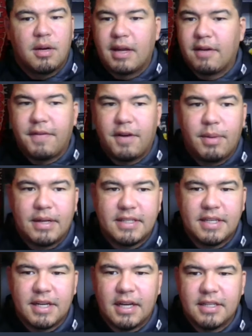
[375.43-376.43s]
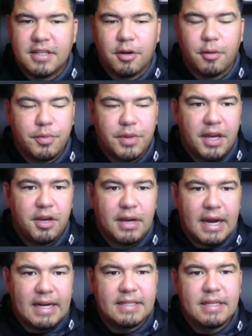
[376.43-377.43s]
NFL bets tonight. So thank you
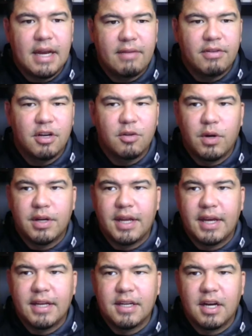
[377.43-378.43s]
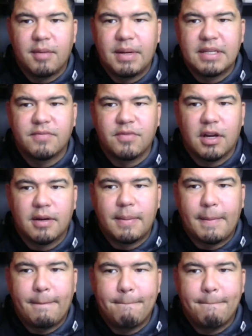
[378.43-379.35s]
guys. Have a good one, and best of luck.